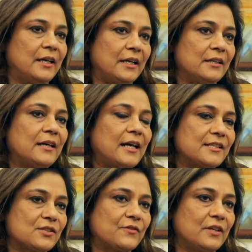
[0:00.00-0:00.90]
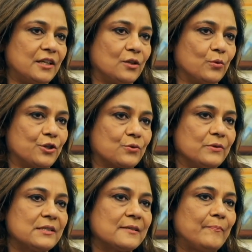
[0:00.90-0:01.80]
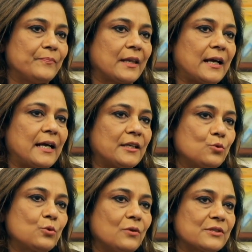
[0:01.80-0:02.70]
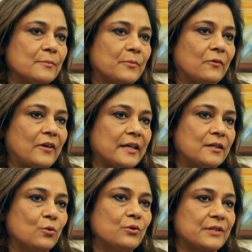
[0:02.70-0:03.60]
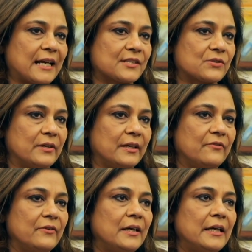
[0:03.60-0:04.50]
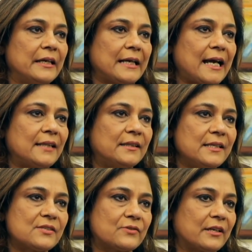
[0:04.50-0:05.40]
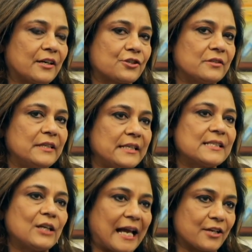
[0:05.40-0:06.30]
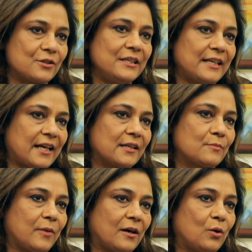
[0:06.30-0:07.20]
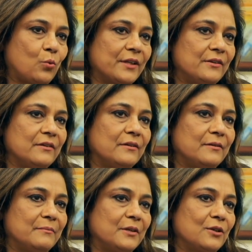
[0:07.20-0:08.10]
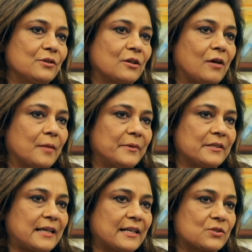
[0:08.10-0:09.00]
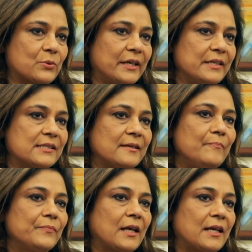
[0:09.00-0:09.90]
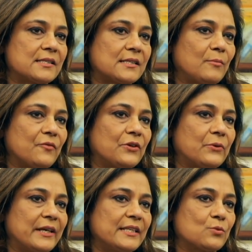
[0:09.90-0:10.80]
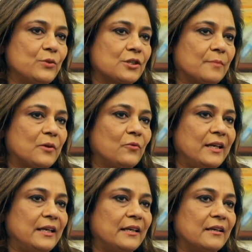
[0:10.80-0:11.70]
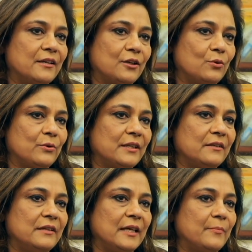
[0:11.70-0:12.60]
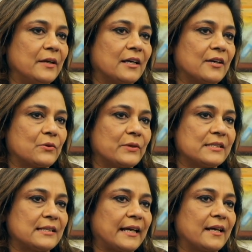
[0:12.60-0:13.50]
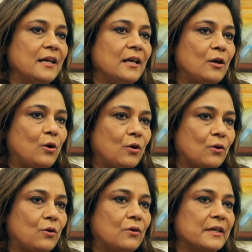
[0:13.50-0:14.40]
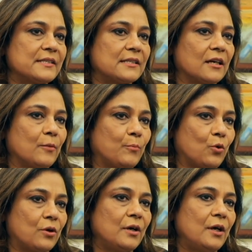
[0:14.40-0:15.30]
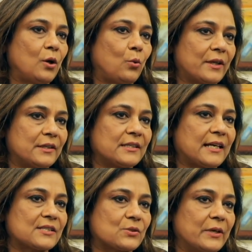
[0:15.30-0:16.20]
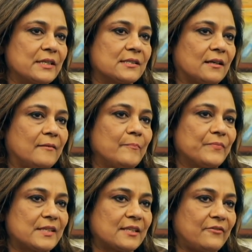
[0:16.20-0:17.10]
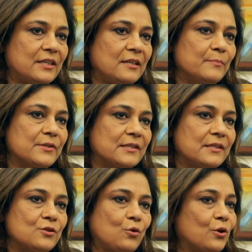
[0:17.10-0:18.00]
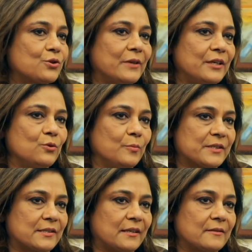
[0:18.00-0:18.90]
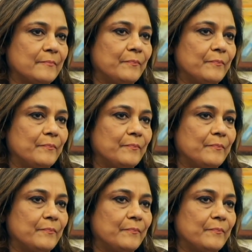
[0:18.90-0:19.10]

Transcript: in the hands of the individuals, and it would also provide a good tax relief. And this reduction is actually at par with the, the corporate tax rates and some of the rates which are prevailing, in the neighboring countries like Hong Kong and Singapore, where the tax rates are 17% or 22%.